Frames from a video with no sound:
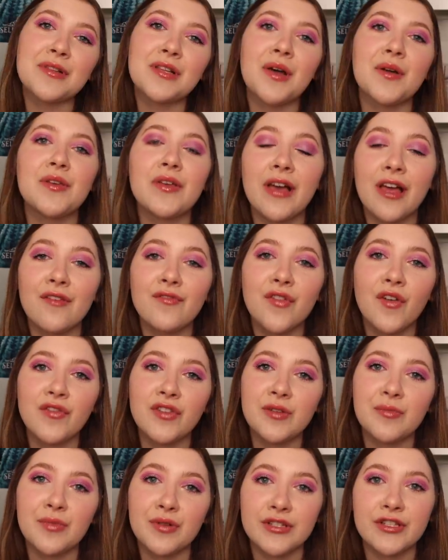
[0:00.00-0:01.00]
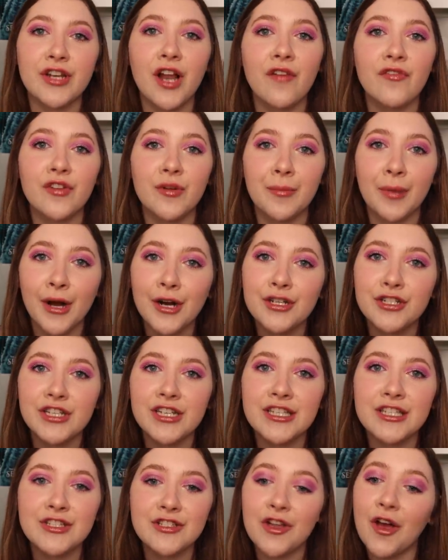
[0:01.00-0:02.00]
below, you'll get 15% off your
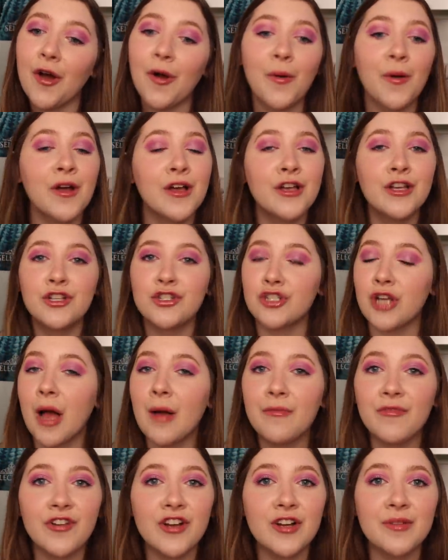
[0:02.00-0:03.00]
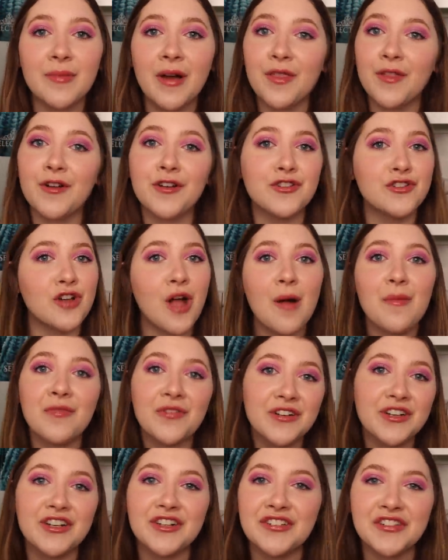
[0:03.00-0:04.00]
purchase. So shop for your mother, shop
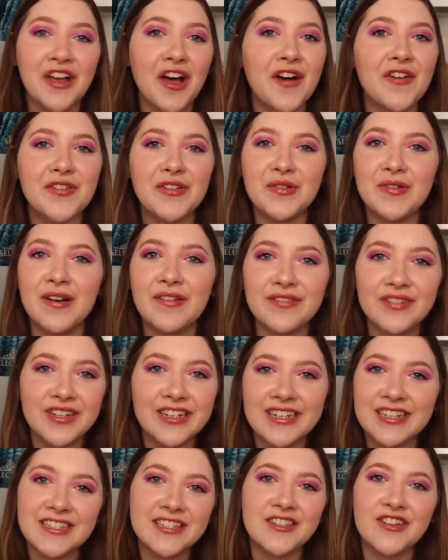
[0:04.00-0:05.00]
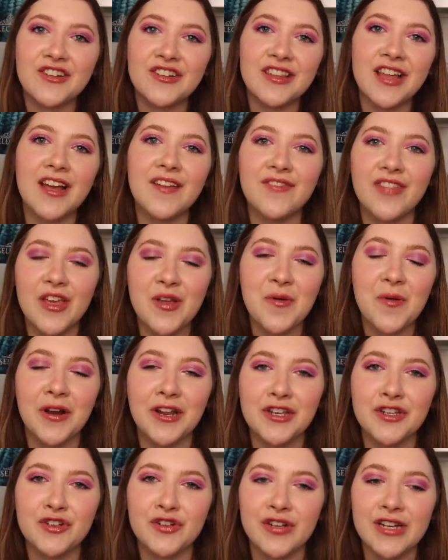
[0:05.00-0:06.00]
for yourself, whoever it is in your life that you
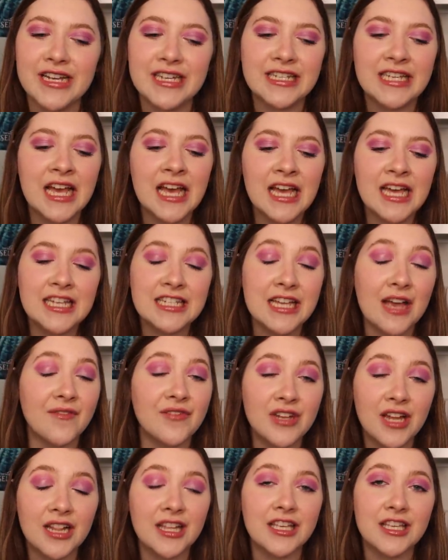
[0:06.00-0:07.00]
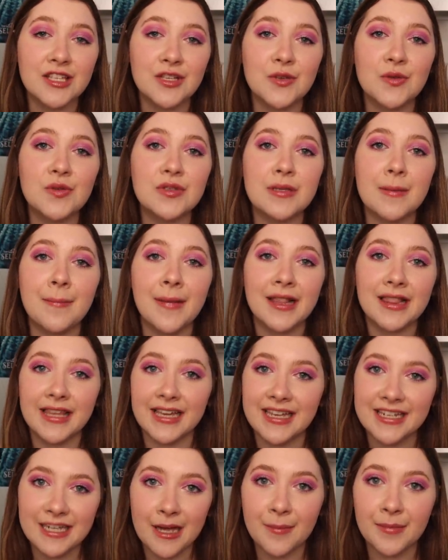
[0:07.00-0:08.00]
want to treat. Definitely use my
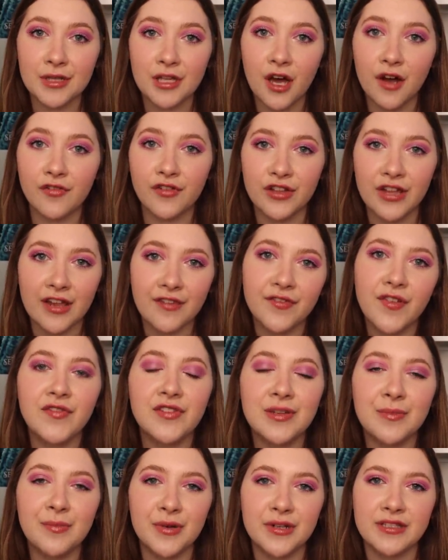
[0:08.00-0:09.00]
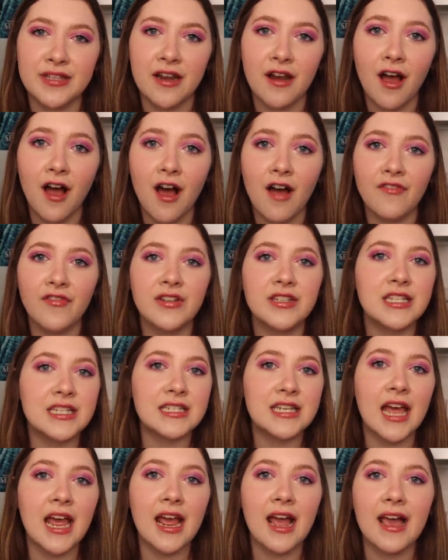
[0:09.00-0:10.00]
link down below for that 15% off.
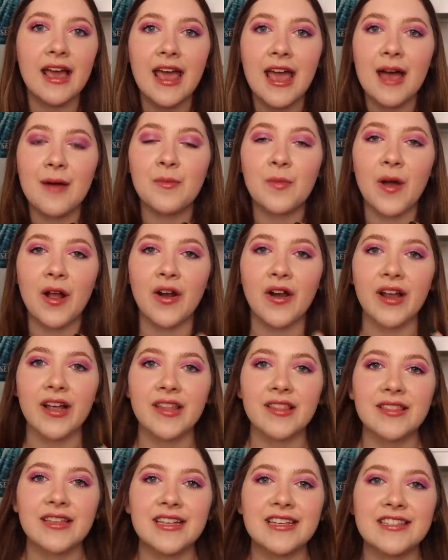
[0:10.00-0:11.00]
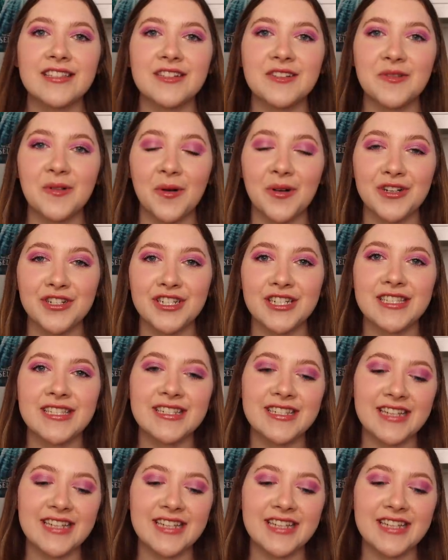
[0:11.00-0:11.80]
Today I am wearing this gorgeous